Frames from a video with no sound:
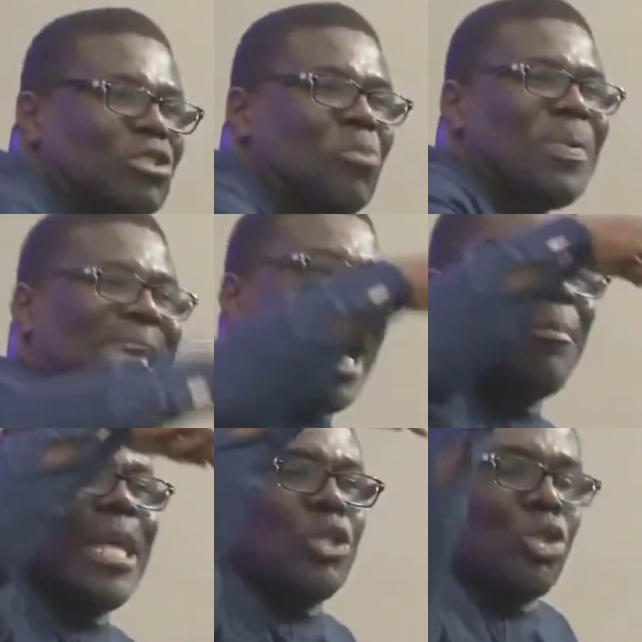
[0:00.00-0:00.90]
to
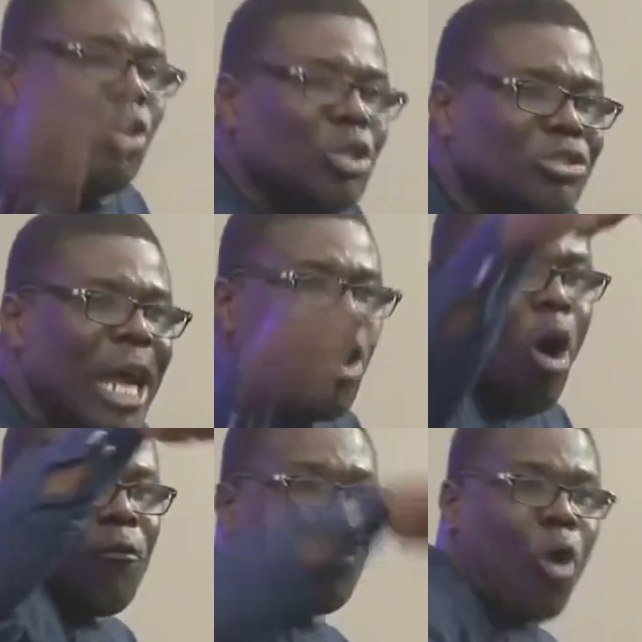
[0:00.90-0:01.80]
become the children
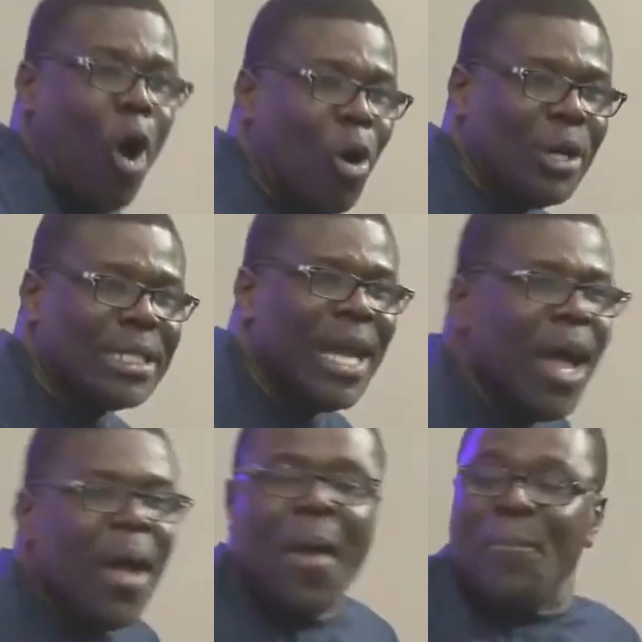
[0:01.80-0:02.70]
of God.
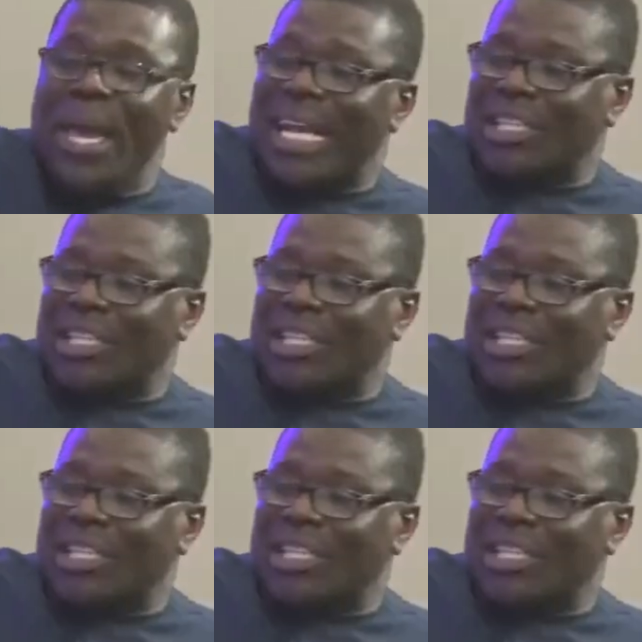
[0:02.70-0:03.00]
Peter